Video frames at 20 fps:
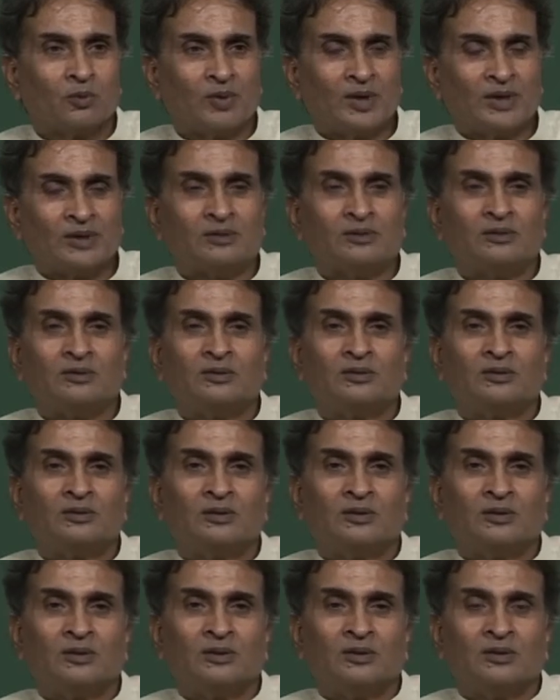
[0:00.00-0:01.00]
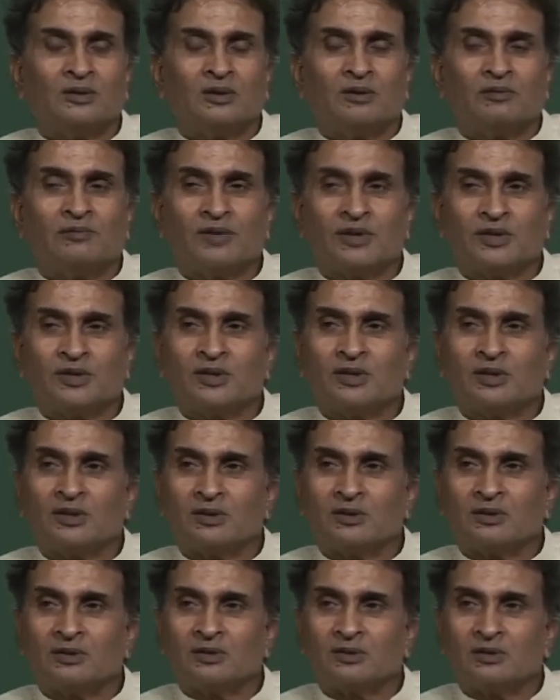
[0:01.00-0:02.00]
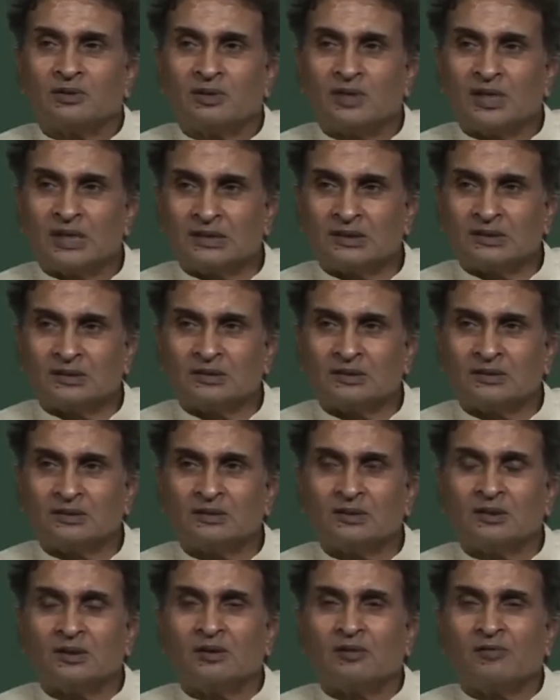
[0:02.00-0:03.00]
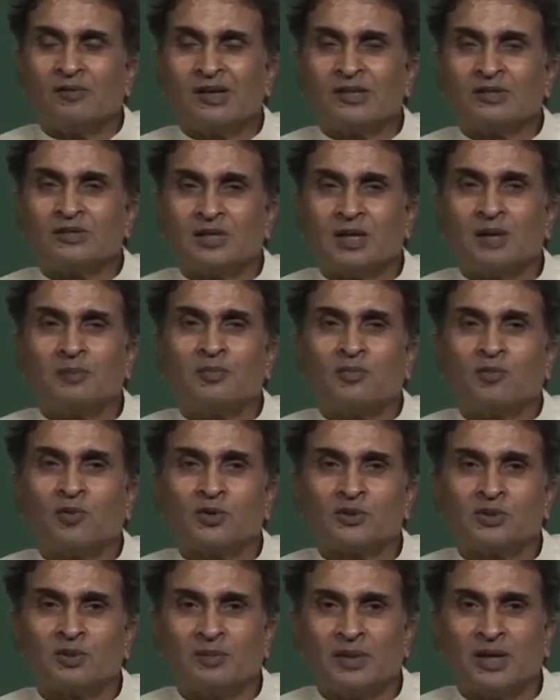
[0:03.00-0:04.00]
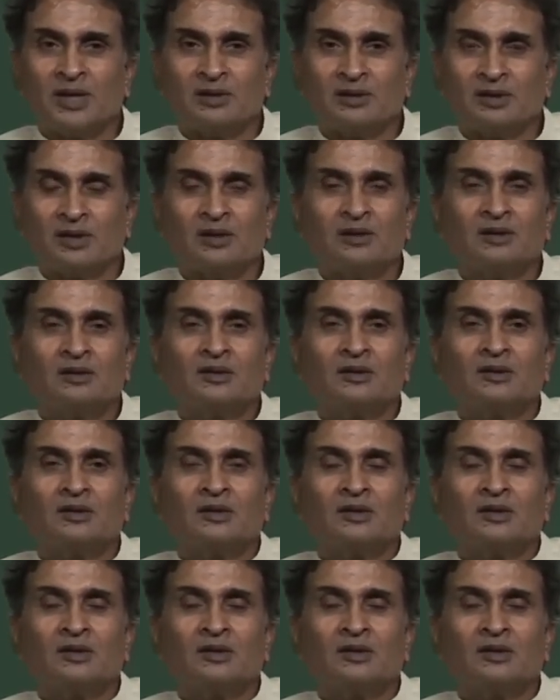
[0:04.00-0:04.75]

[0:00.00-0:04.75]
with friction discs where slip was the main thing.